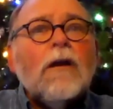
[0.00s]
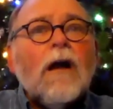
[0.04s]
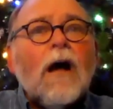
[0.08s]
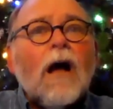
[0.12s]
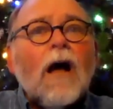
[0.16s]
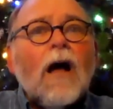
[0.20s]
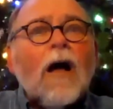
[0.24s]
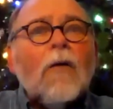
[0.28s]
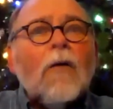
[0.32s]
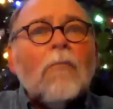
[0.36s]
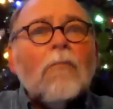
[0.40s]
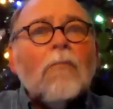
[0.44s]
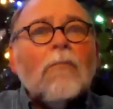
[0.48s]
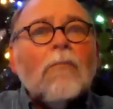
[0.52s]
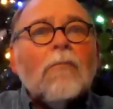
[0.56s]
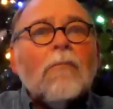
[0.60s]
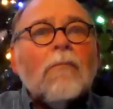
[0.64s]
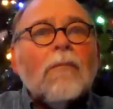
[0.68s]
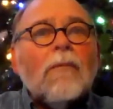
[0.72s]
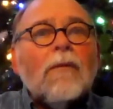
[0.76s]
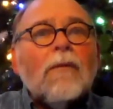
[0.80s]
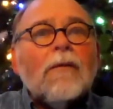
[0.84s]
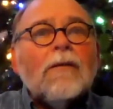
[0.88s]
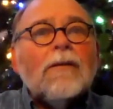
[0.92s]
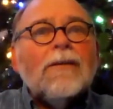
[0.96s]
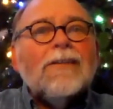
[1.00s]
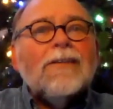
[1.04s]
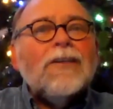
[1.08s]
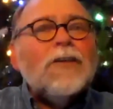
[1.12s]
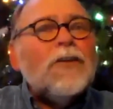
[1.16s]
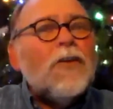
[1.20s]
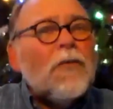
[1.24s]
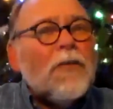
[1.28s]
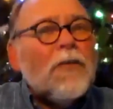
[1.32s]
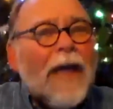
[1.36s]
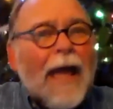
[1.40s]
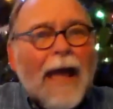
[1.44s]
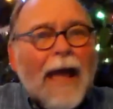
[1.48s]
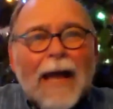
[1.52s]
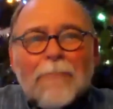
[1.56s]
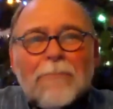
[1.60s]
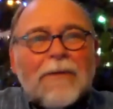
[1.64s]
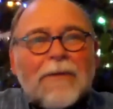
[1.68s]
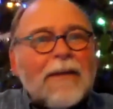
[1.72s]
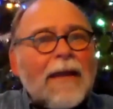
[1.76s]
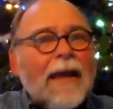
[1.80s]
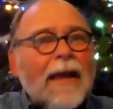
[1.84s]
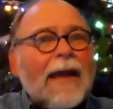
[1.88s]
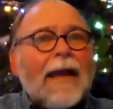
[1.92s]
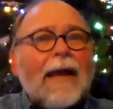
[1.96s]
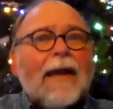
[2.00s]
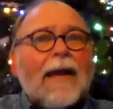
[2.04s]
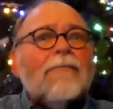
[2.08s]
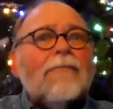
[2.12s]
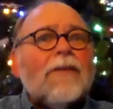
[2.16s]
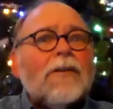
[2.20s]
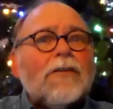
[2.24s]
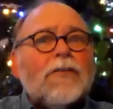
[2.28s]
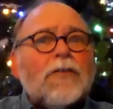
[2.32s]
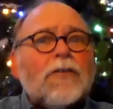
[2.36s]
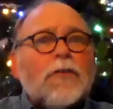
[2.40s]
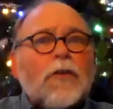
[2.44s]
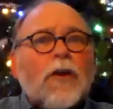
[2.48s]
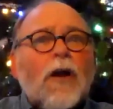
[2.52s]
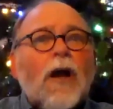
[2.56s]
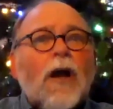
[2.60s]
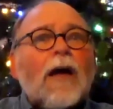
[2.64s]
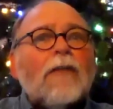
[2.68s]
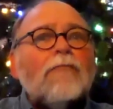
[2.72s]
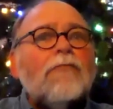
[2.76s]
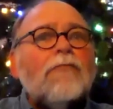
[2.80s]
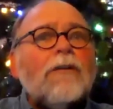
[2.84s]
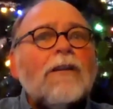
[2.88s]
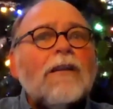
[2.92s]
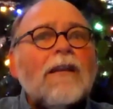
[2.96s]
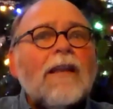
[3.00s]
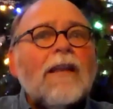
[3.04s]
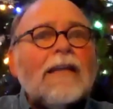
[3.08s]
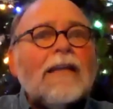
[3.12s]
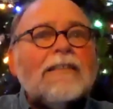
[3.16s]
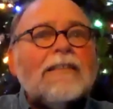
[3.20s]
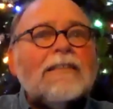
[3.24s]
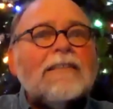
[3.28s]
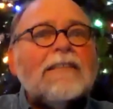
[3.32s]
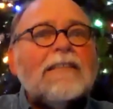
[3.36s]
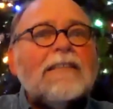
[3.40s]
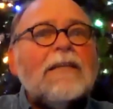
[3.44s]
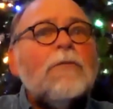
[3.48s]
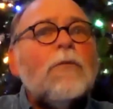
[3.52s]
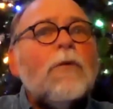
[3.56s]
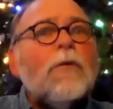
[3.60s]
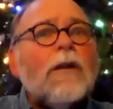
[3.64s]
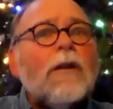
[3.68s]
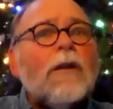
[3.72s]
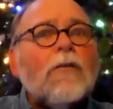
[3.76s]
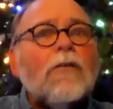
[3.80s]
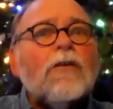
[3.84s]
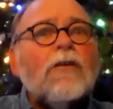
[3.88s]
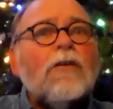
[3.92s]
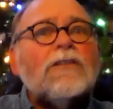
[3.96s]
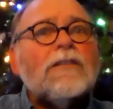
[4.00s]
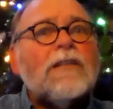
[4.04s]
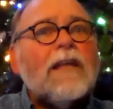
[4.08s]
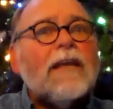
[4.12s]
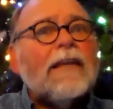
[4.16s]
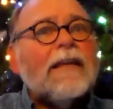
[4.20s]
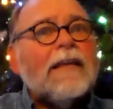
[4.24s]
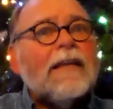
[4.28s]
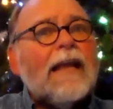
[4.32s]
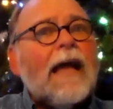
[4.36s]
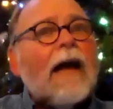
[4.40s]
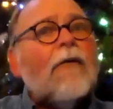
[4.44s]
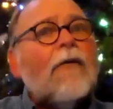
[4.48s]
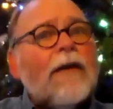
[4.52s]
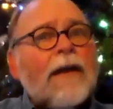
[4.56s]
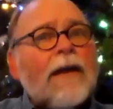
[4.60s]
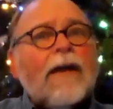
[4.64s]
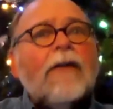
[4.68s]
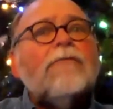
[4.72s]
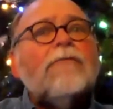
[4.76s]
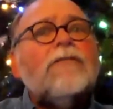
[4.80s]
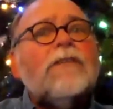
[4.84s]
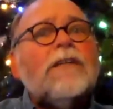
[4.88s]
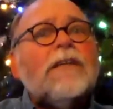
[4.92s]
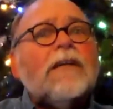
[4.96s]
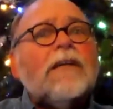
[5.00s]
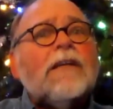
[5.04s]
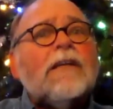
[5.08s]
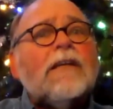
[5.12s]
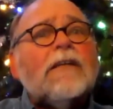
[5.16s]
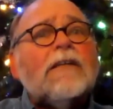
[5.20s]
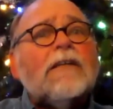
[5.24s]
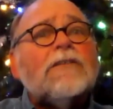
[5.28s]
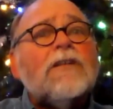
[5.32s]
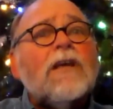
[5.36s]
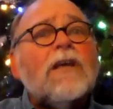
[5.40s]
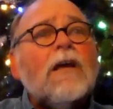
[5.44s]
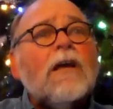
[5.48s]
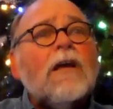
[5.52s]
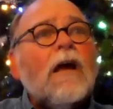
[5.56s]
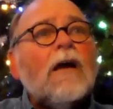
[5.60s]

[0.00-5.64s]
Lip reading: You don't happen to have it, do you? I'd really like to see what it looks like and how hefty it is.